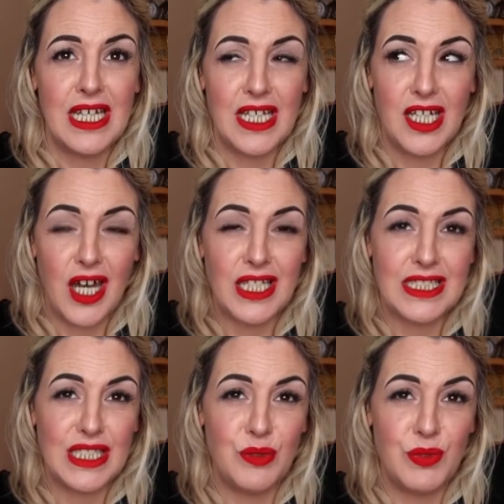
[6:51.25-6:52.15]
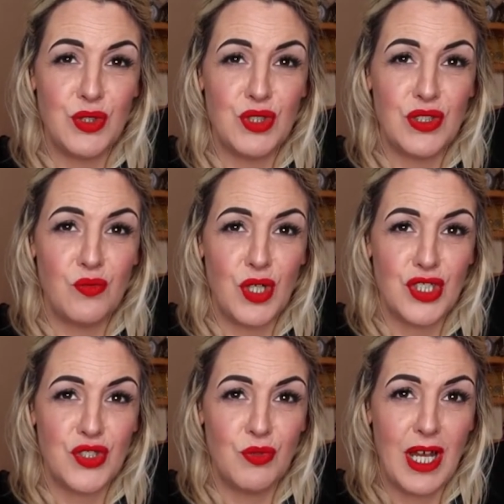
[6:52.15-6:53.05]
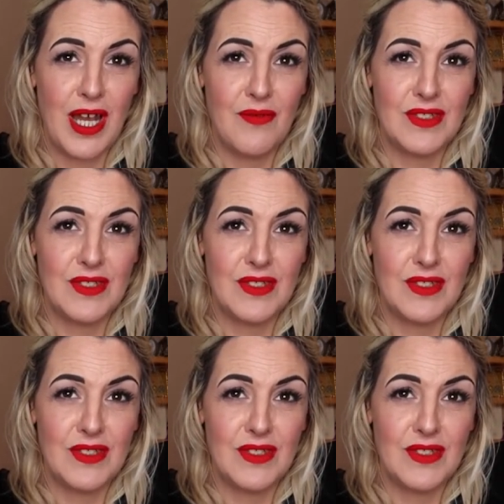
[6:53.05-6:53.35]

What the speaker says: You gotta see the beauty of what you have.